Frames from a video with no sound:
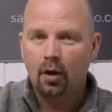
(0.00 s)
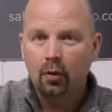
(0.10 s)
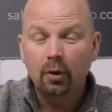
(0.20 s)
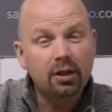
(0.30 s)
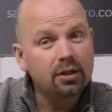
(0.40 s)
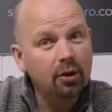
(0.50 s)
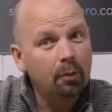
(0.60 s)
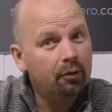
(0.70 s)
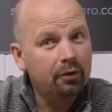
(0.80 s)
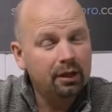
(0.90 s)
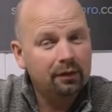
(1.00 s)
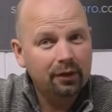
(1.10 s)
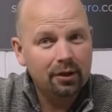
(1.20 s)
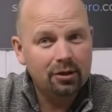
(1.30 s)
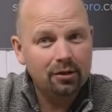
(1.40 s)
which is an upgraded
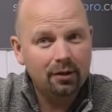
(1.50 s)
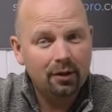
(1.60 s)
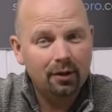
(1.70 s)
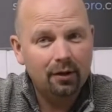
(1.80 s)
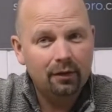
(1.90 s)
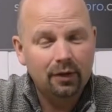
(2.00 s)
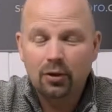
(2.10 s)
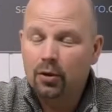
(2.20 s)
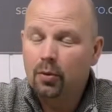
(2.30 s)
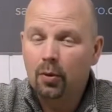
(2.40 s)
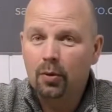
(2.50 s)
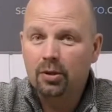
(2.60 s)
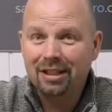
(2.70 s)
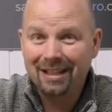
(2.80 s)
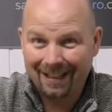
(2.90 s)
version of the
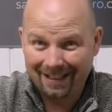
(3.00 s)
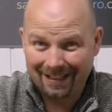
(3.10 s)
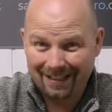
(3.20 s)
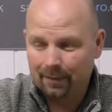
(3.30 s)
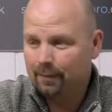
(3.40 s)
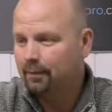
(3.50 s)
206.